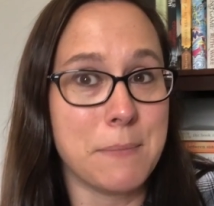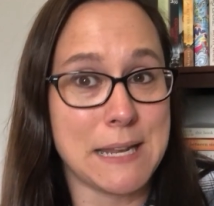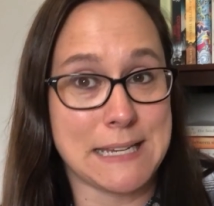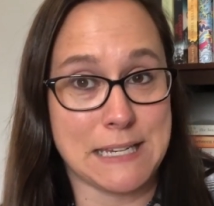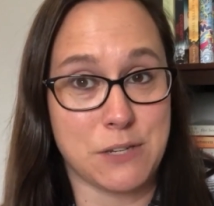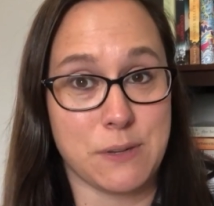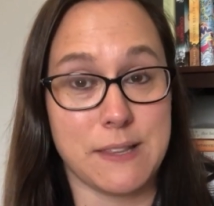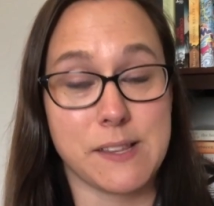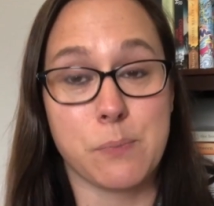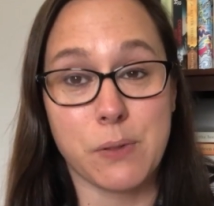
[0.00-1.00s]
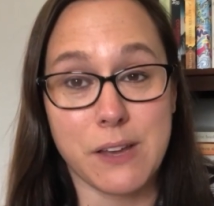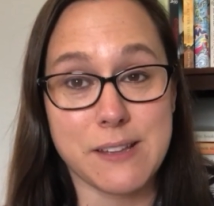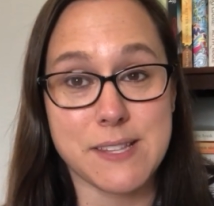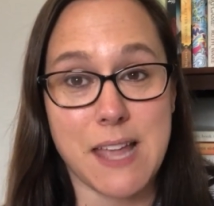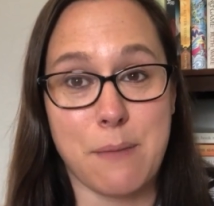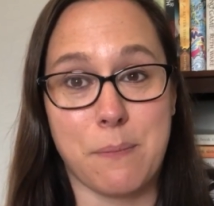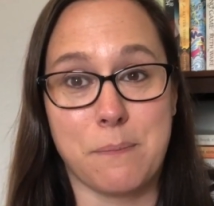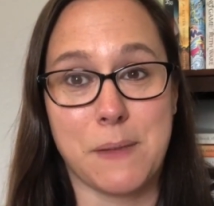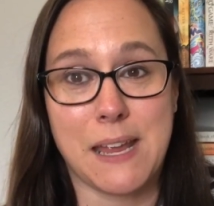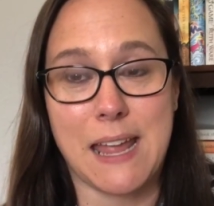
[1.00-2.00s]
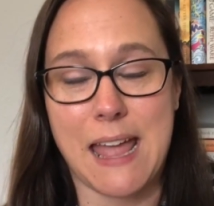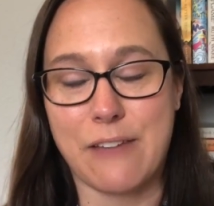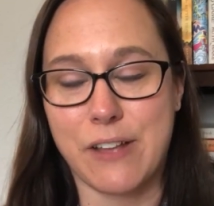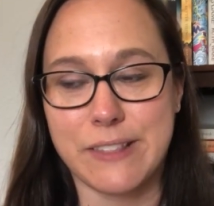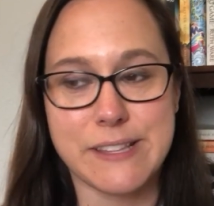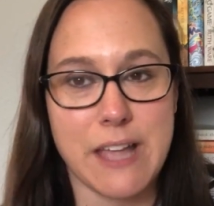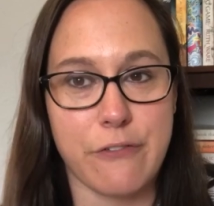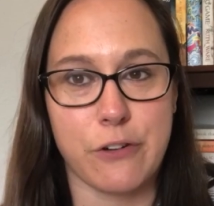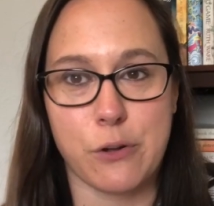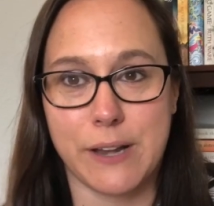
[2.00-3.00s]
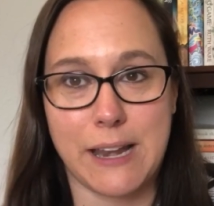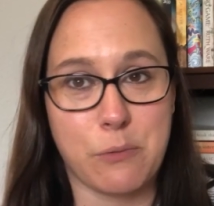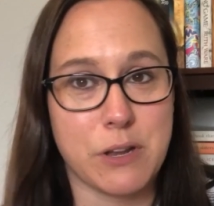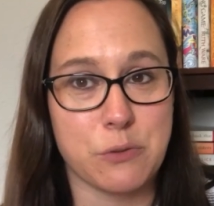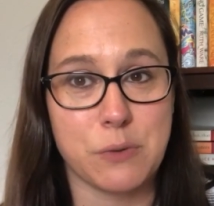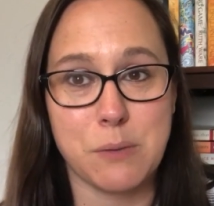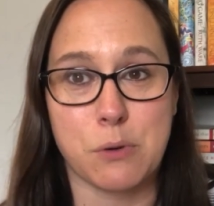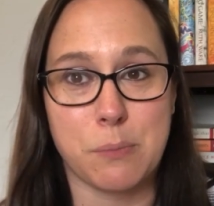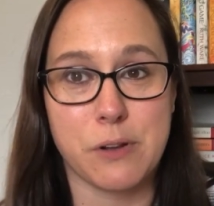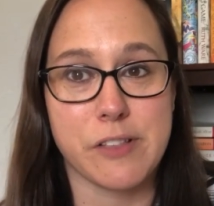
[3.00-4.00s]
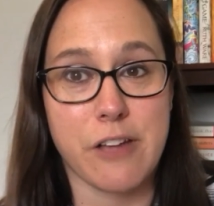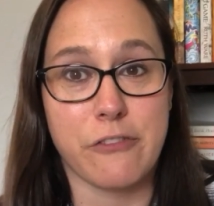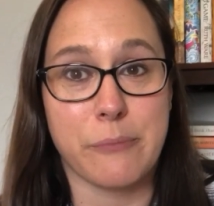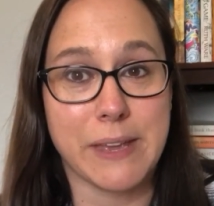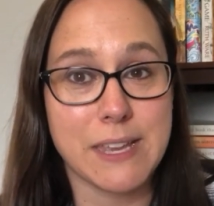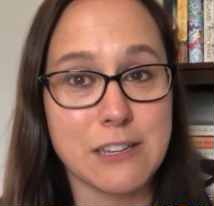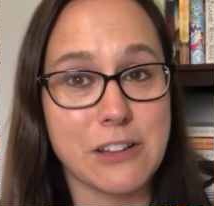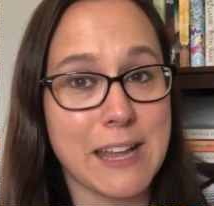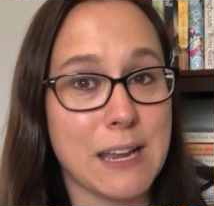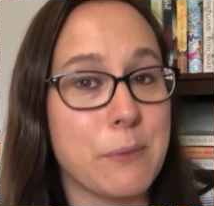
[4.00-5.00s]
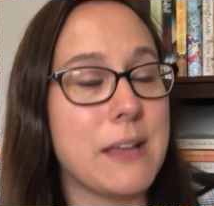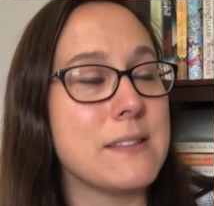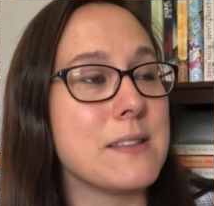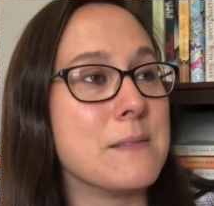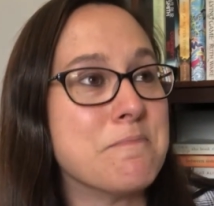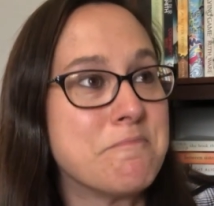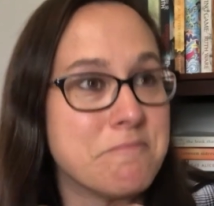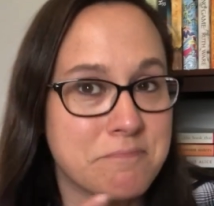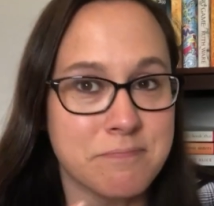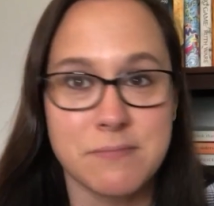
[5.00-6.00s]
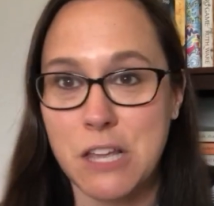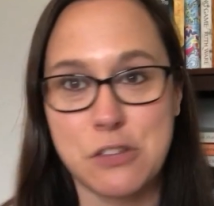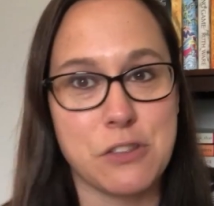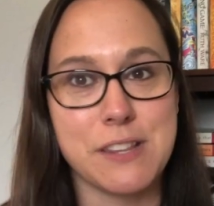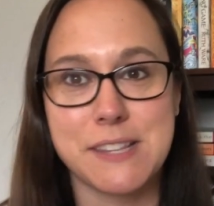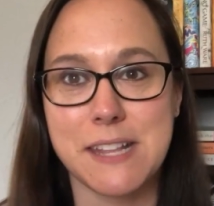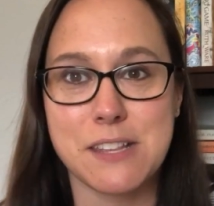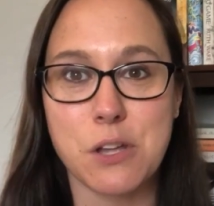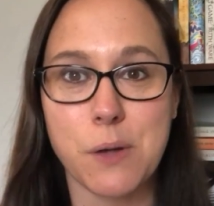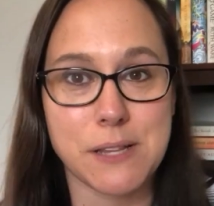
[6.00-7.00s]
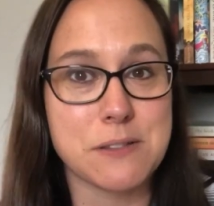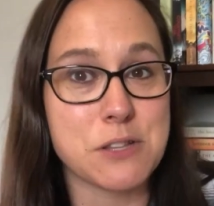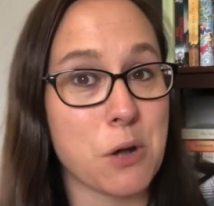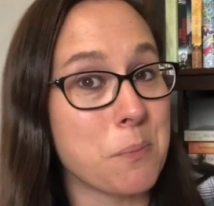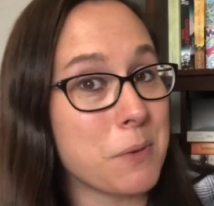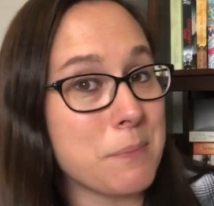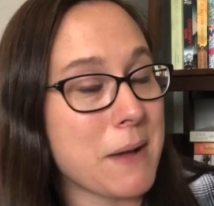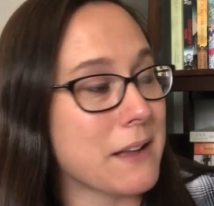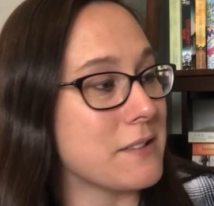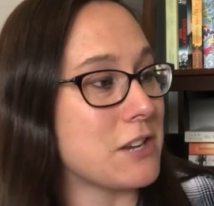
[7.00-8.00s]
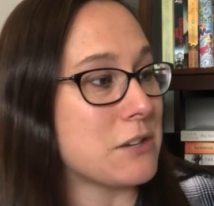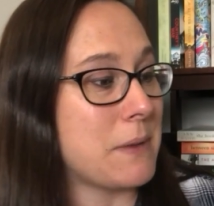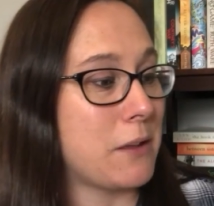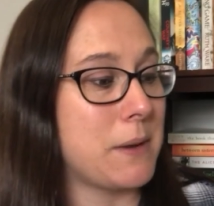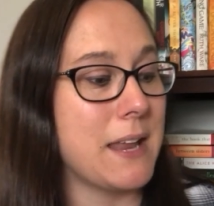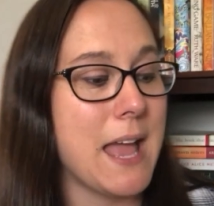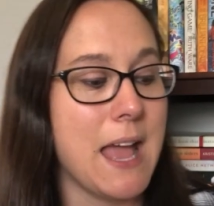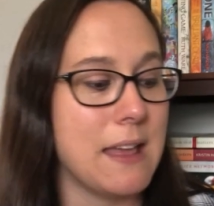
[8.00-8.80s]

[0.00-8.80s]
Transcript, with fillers: But I need to read this. Plus, I'm I've got this effort going on. I wanna read more books off of my Kindle anyways. So let's get it going. So Bird Box, Josh Malerman.